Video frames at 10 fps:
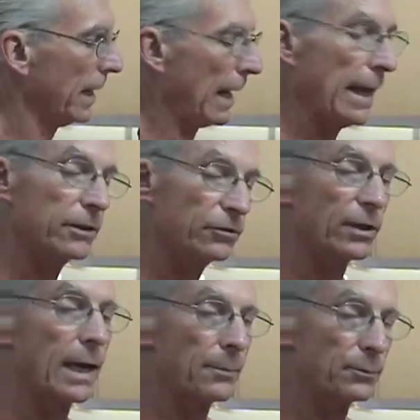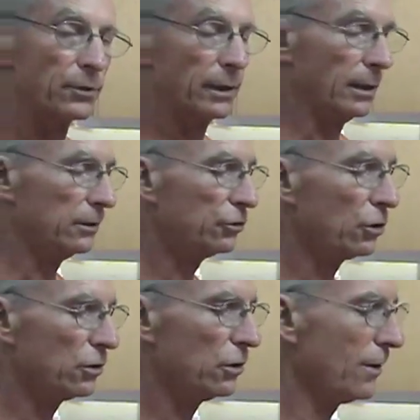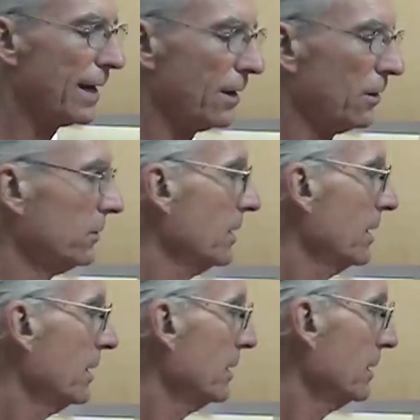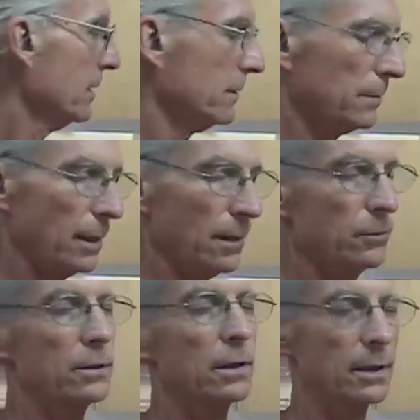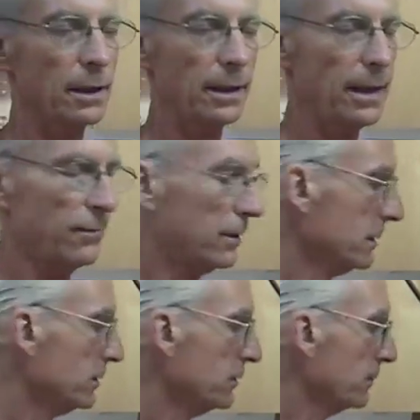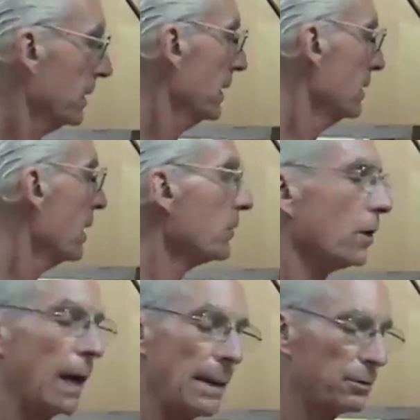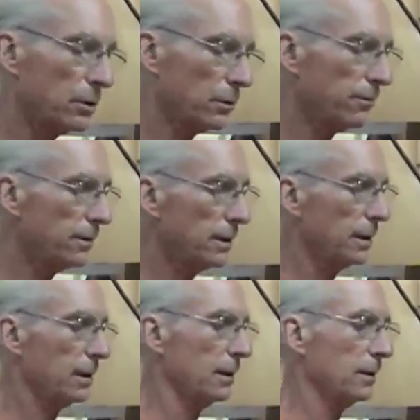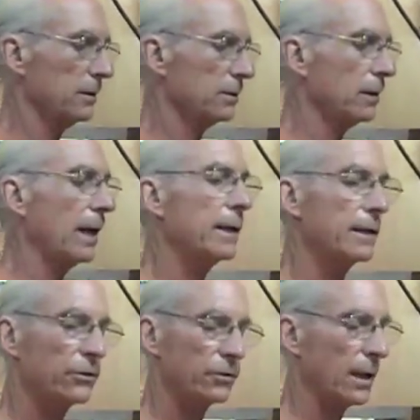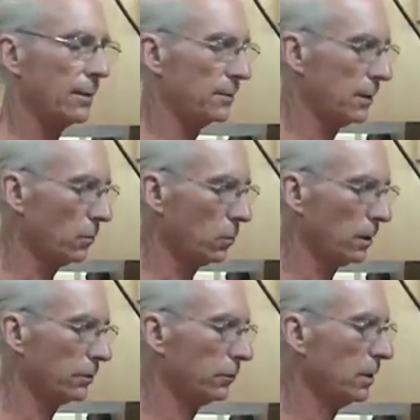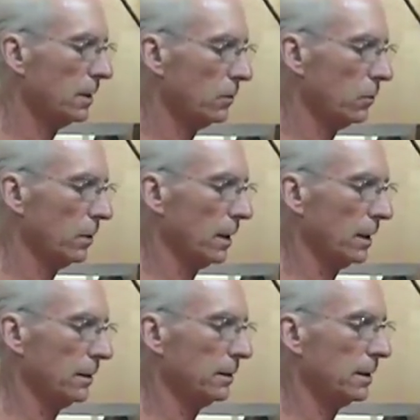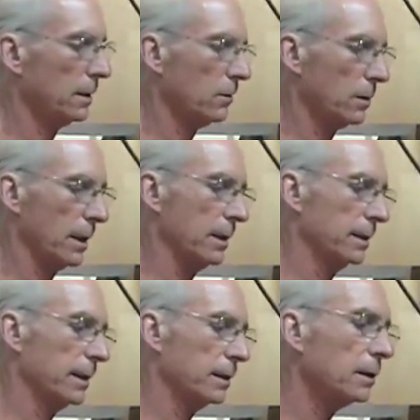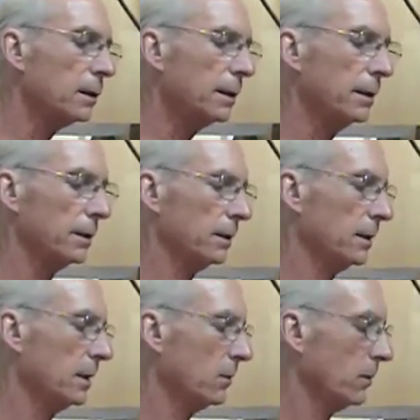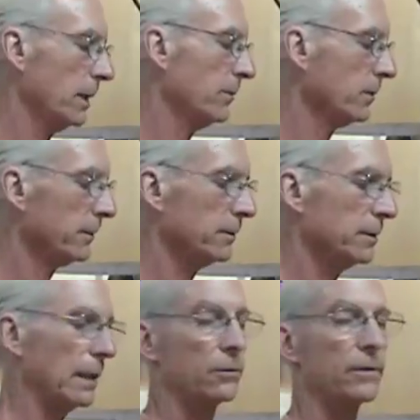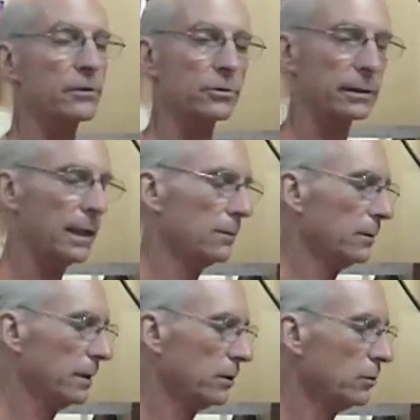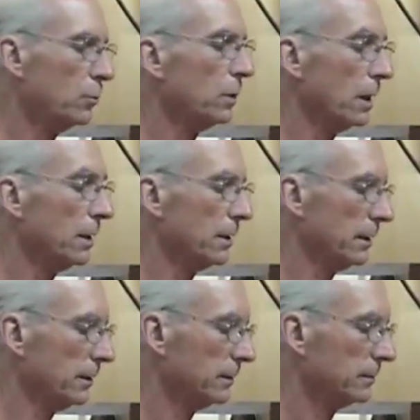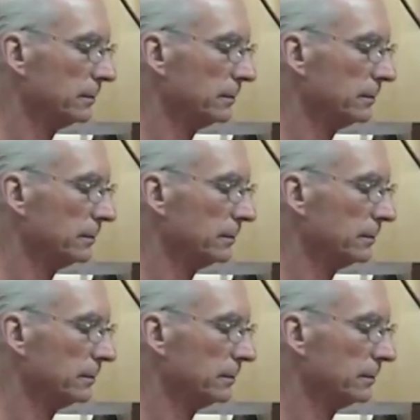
and stops. And I'll show you how I have another optional sliding stop that works and can clear whatever sacrificial table that you put on there.